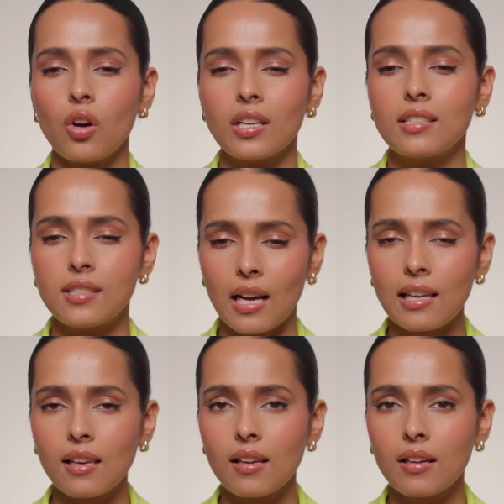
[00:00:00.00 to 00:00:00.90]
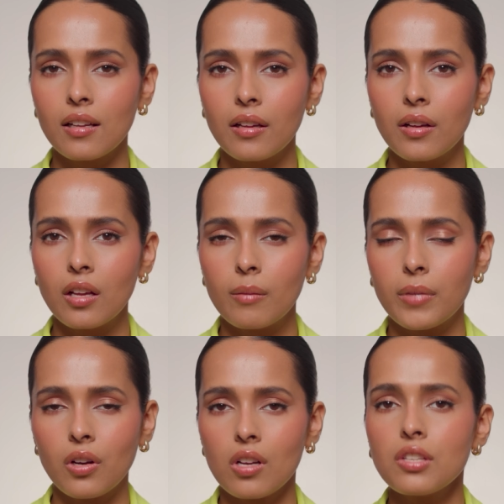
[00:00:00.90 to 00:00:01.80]
or dull,
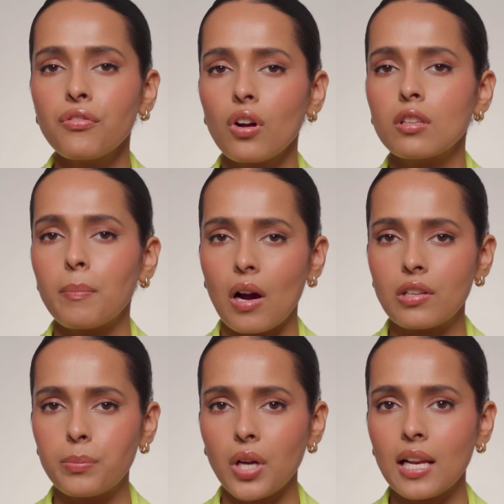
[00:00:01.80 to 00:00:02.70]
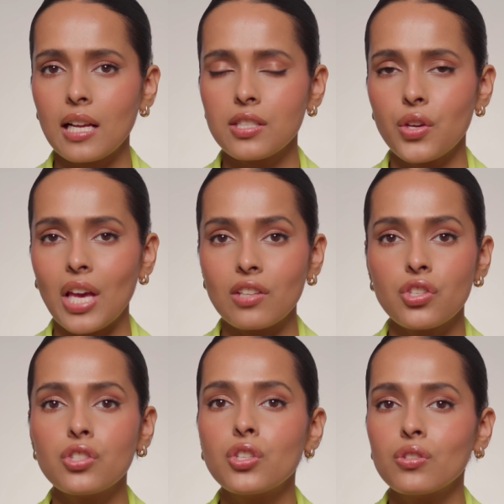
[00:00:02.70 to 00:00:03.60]
because of all the powder products, you can
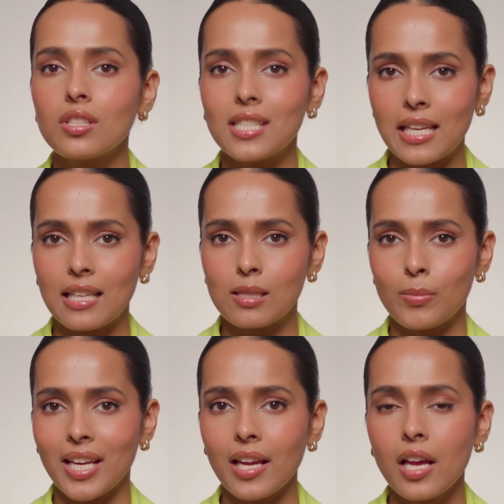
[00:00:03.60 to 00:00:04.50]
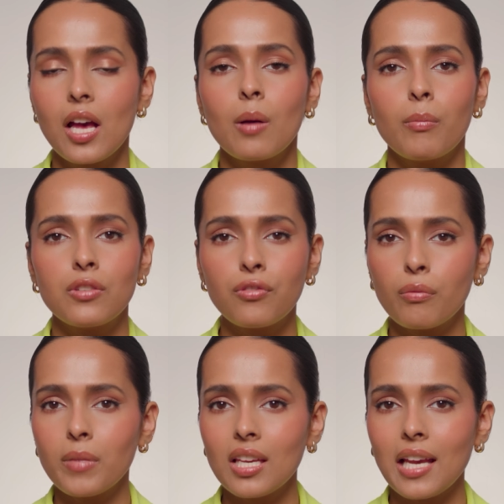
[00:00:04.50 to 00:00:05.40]
just use a setting spray. But for
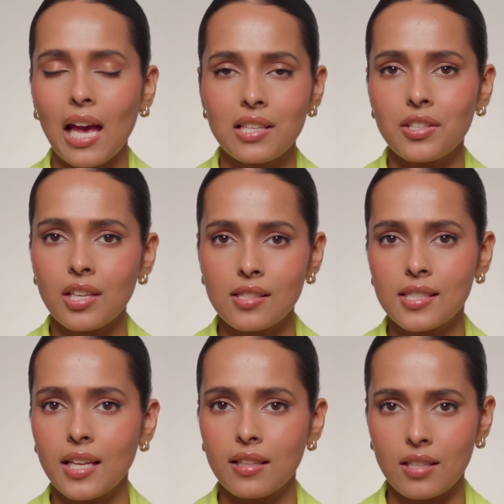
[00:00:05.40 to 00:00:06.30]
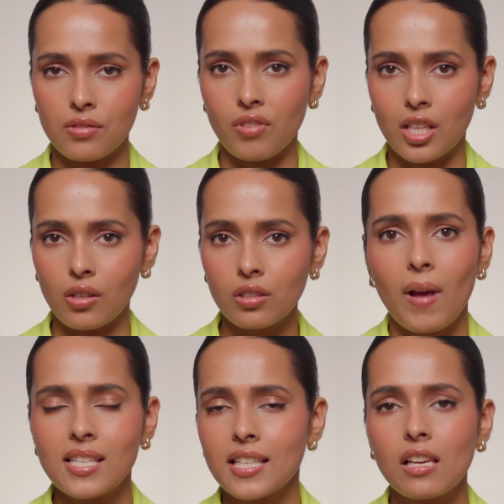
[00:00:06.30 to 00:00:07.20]
me, as you can see in this video,
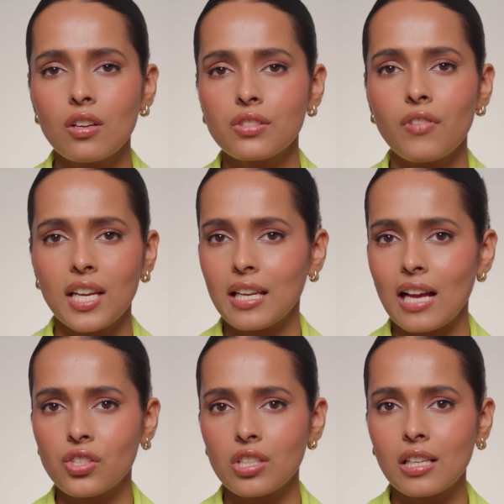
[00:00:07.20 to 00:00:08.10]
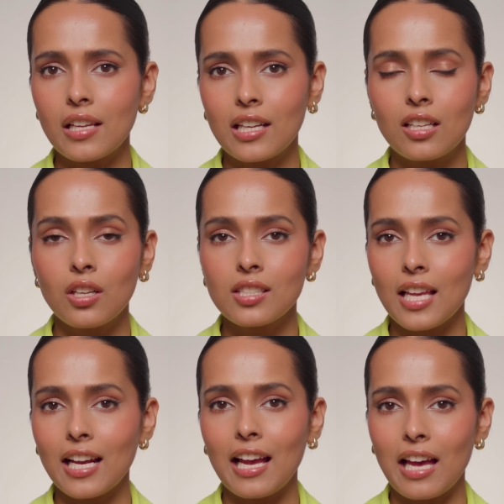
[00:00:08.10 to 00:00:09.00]
my skin looks very natural. It looks
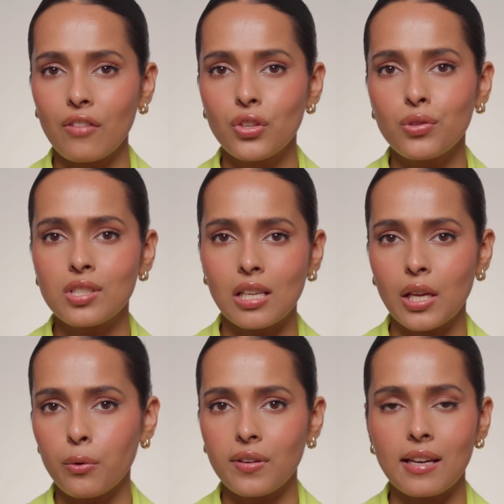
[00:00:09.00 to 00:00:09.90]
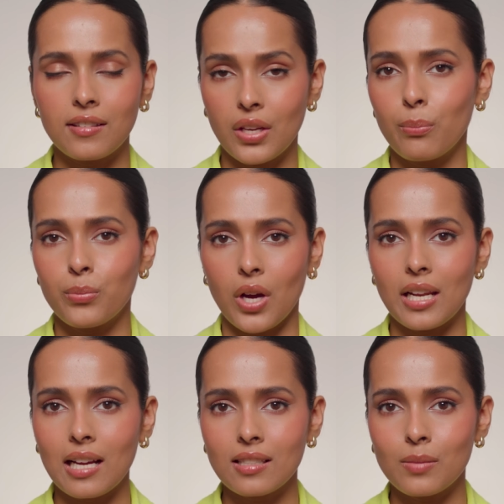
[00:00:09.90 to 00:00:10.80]
like I have used liquid and cream
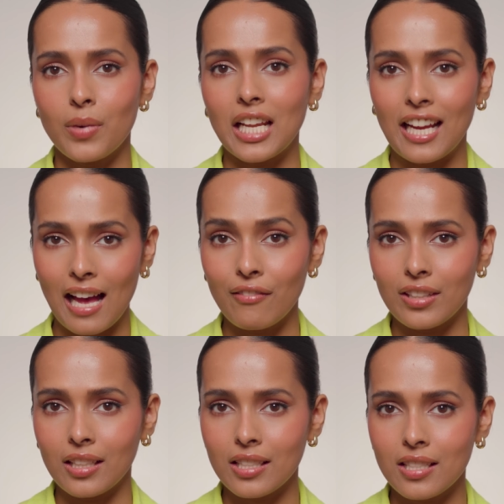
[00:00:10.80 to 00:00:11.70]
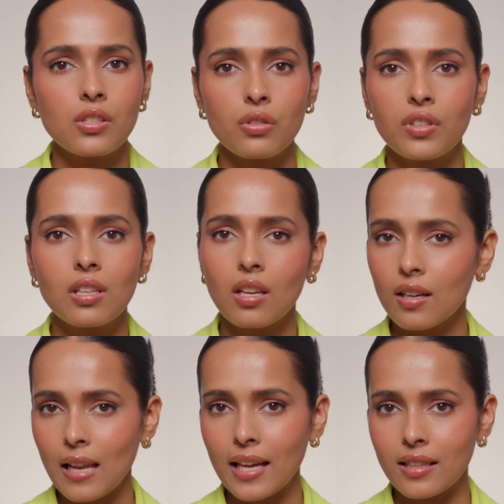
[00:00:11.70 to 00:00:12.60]
products, but I haven't. So with a look
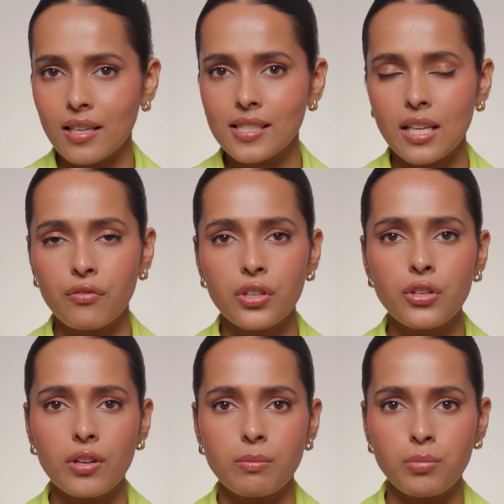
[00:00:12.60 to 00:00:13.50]
like this, if you do it